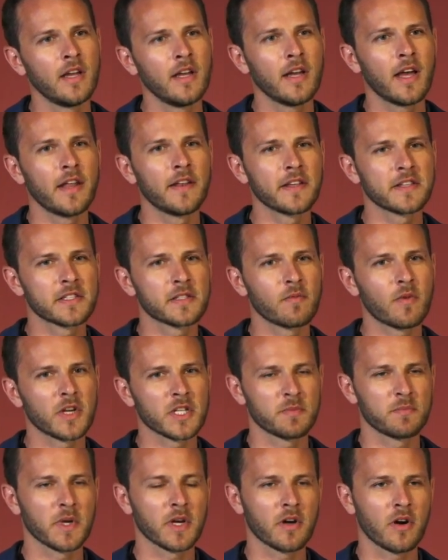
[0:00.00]
and this
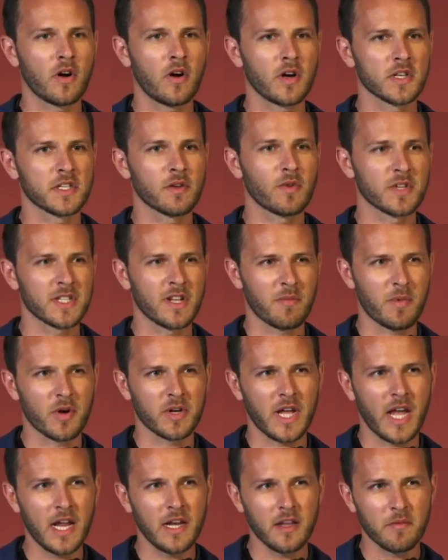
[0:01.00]
was because it was
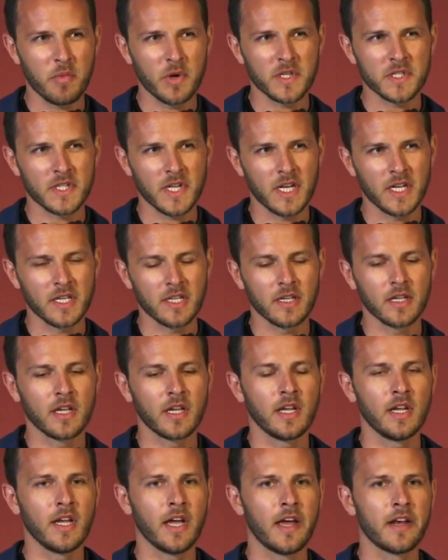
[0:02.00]
about 80%.
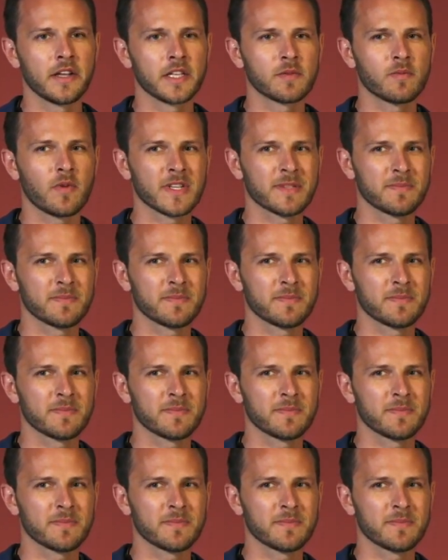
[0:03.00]
And this was